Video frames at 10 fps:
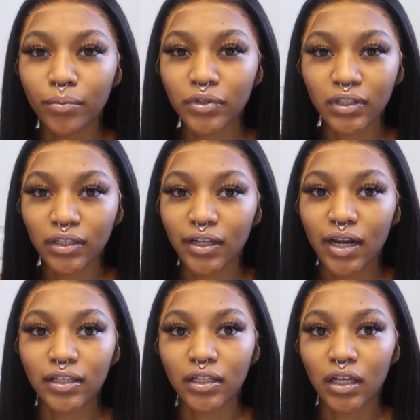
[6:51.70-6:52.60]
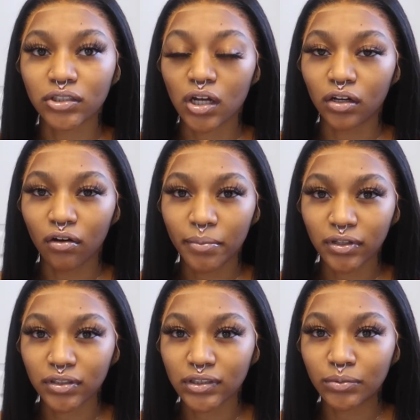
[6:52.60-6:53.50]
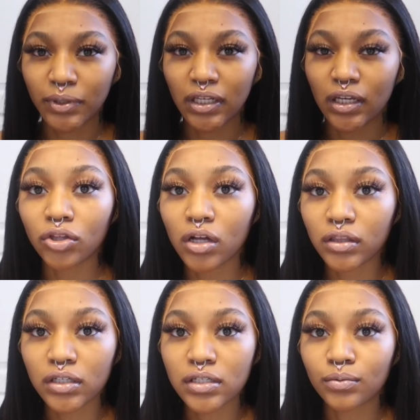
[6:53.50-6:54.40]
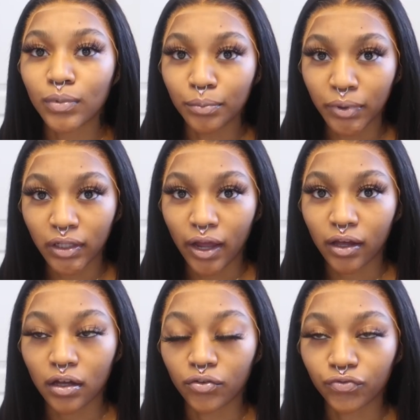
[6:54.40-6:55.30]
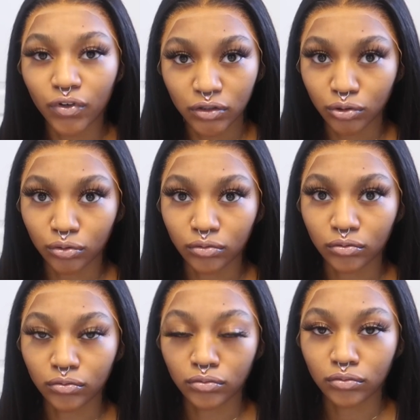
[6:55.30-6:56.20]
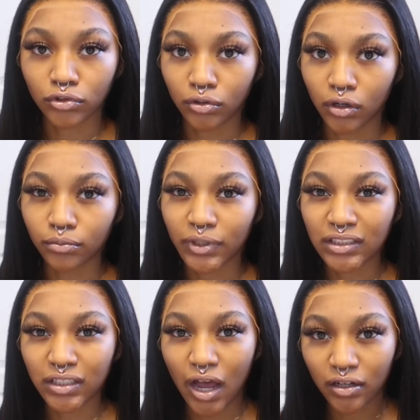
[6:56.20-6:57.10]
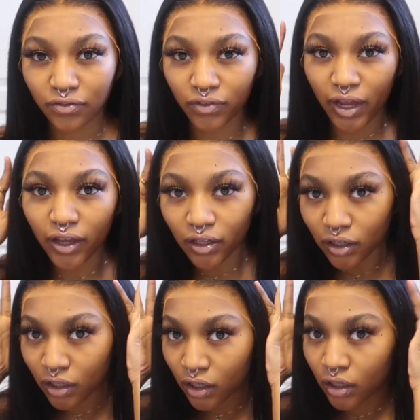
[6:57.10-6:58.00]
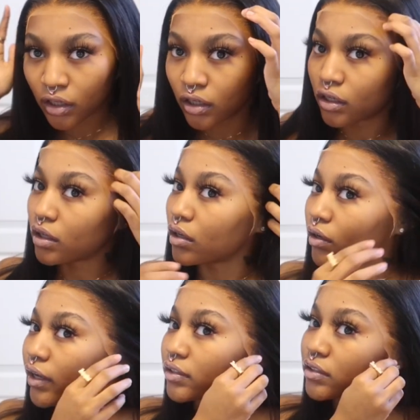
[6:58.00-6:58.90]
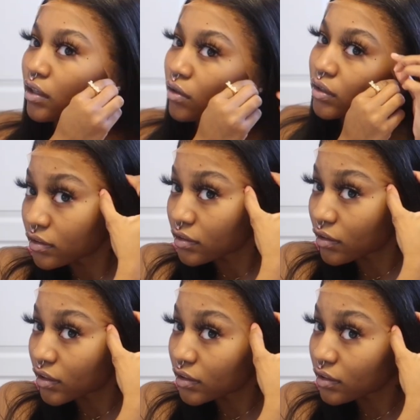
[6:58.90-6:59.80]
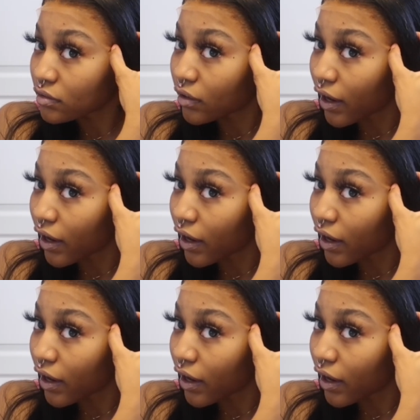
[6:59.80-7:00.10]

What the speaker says: one more thing that I didn't let y'all know about this wig, I thought this would be like a frontal, you know, but it's kind of like, okay, so this little